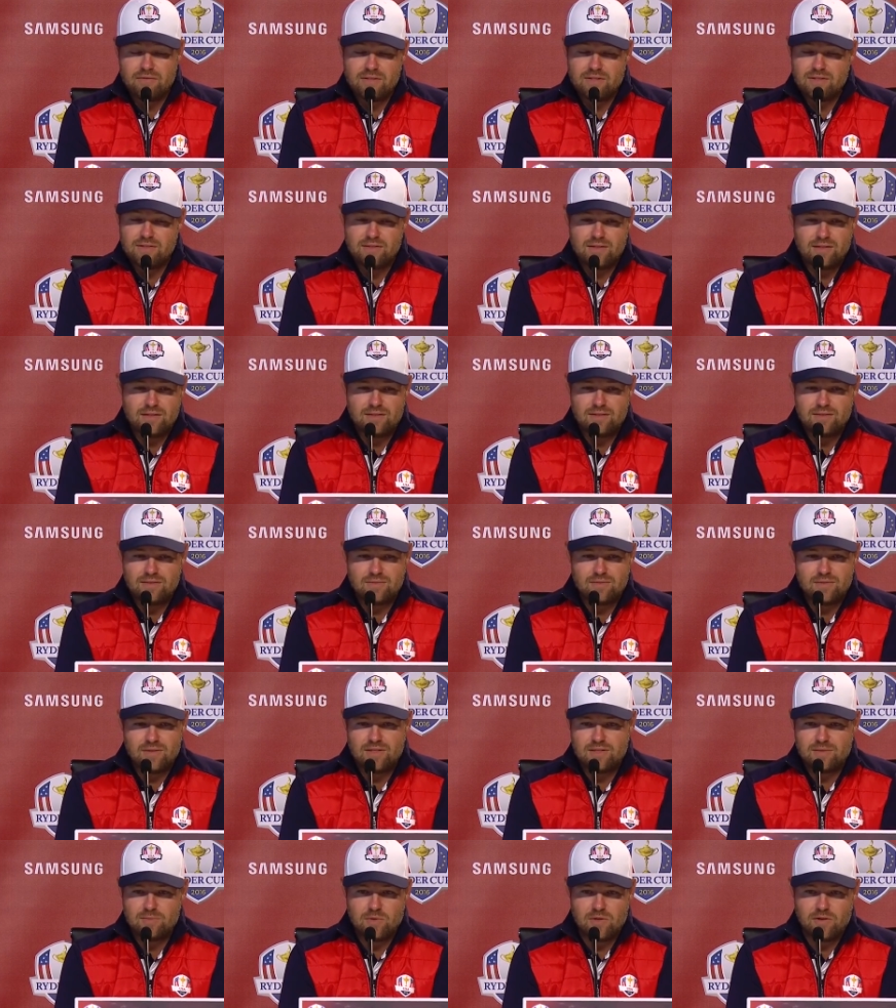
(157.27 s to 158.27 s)

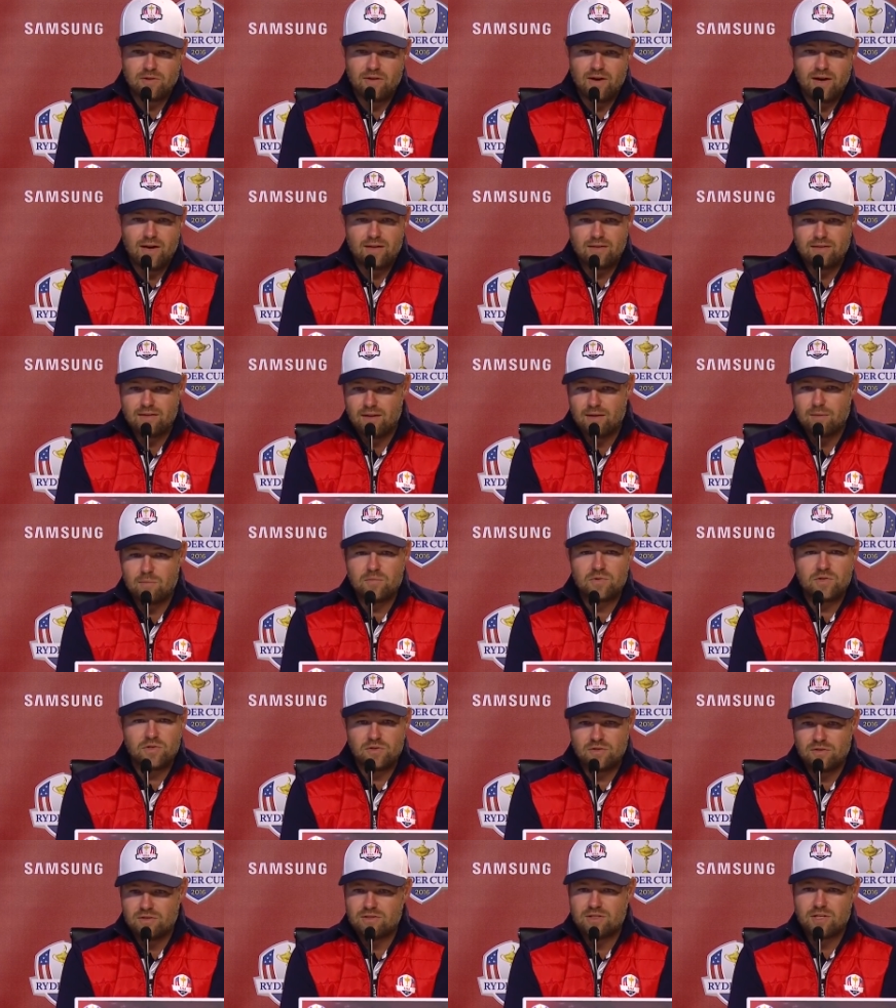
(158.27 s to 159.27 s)
It's been great, and I'm
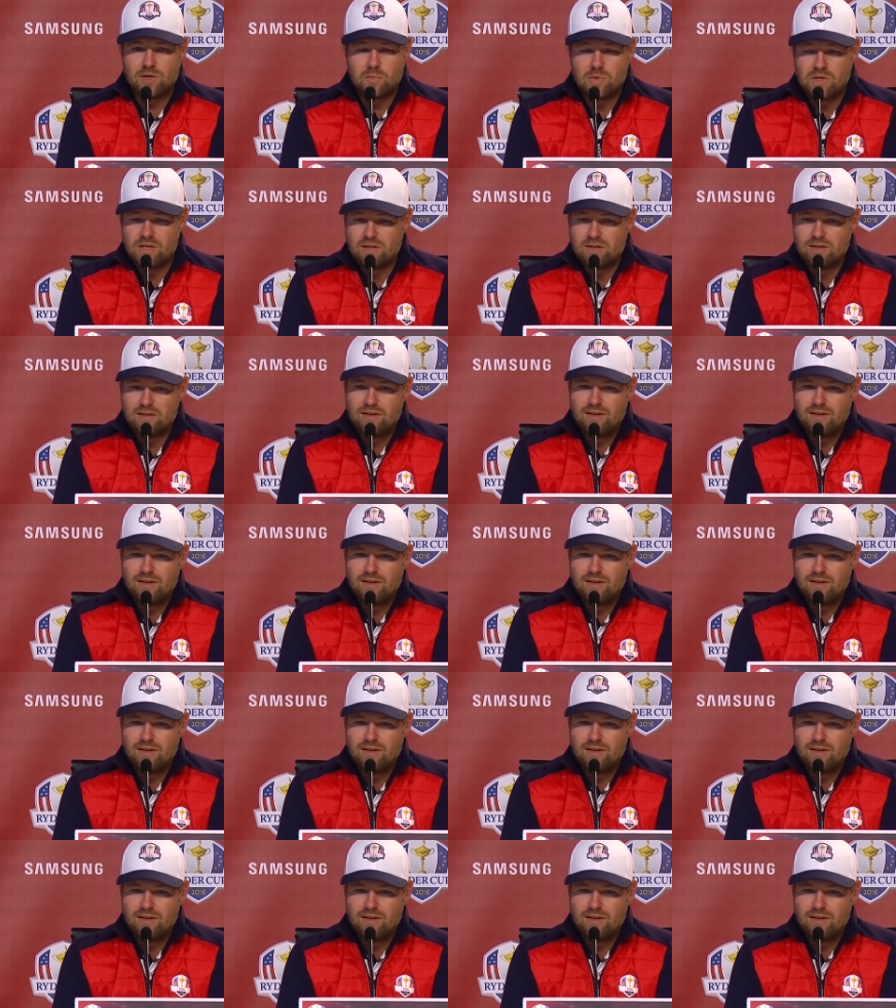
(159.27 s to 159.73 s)
sure there's going to be